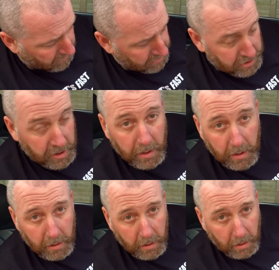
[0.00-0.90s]
which,
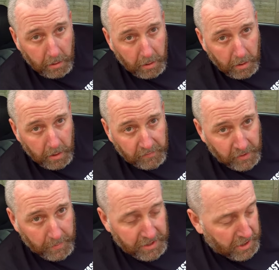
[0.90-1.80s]
if
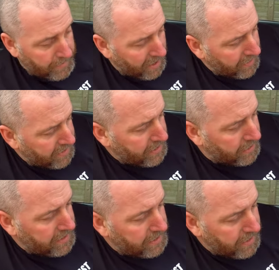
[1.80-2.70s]
you know anything about
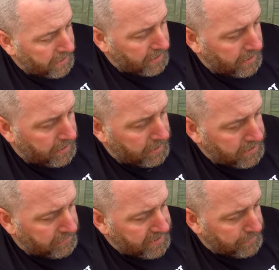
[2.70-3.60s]
E90
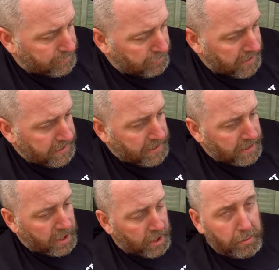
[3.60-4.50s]
series M3s,
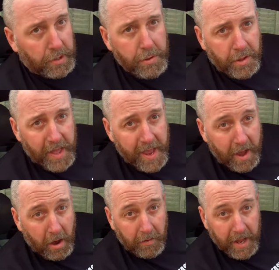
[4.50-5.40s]
you'll know that they
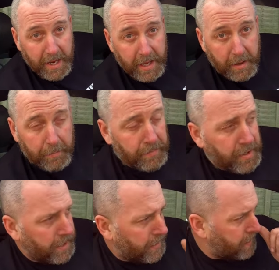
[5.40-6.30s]
are
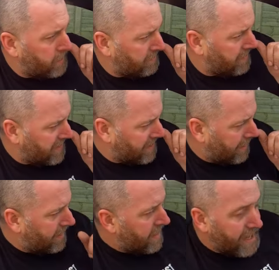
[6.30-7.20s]
an issue with this
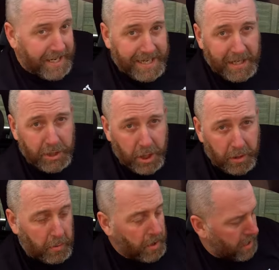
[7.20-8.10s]
car. It's had
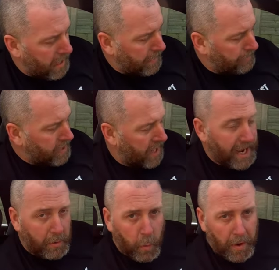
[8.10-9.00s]
two. It
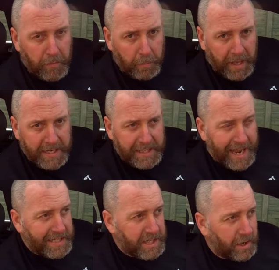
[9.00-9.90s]
had one replaced
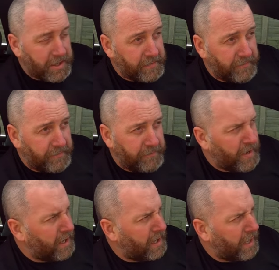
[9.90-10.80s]
at
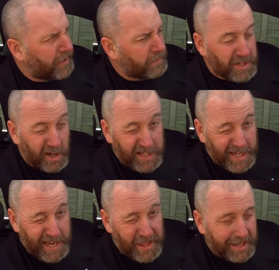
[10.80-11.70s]

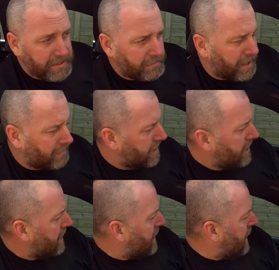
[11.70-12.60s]
98,000 miles,
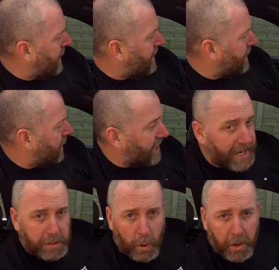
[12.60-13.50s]
and then the
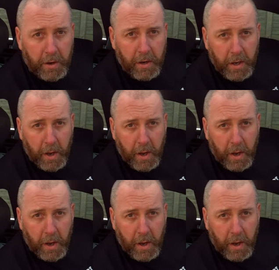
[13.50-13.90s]
next one